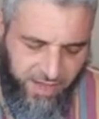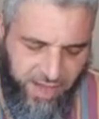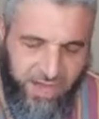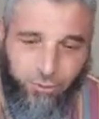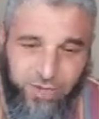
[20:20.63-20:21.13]

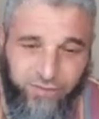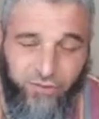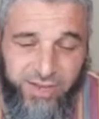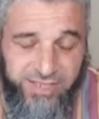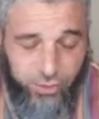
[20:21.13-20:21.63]
And whatever
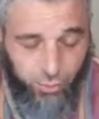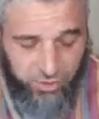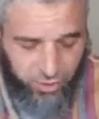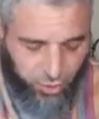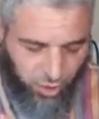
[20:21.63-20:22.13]
it is
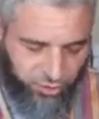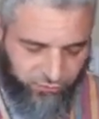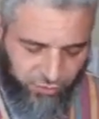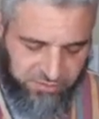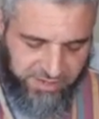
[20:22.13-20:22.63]
withdrawn
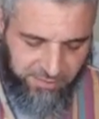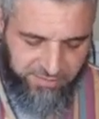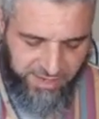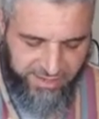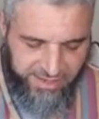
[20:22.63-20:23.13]
from
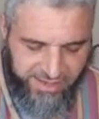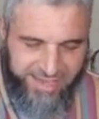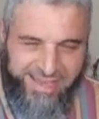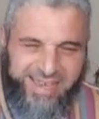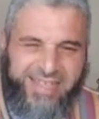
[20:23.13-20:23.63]
something,
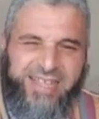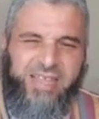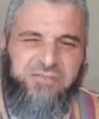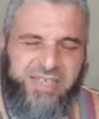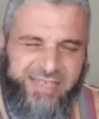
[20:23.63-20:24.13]
it
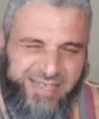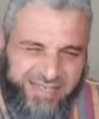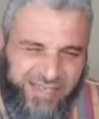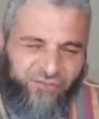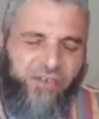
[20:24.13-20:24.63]
leaves it
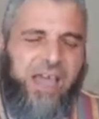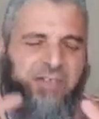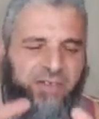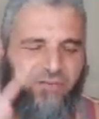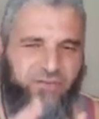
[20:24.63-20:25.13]

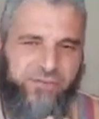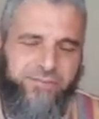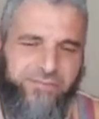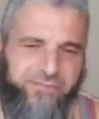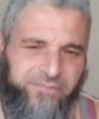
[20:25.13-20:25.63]
defective.
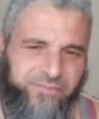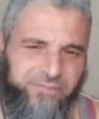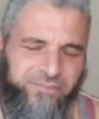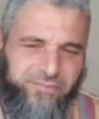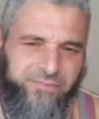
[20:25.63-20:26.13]

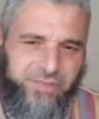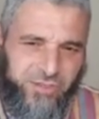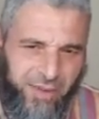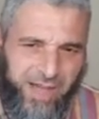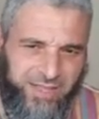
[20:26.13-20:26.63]

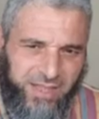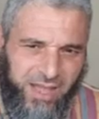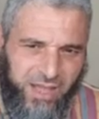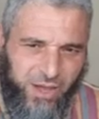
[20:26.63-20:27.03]
Subhanallah.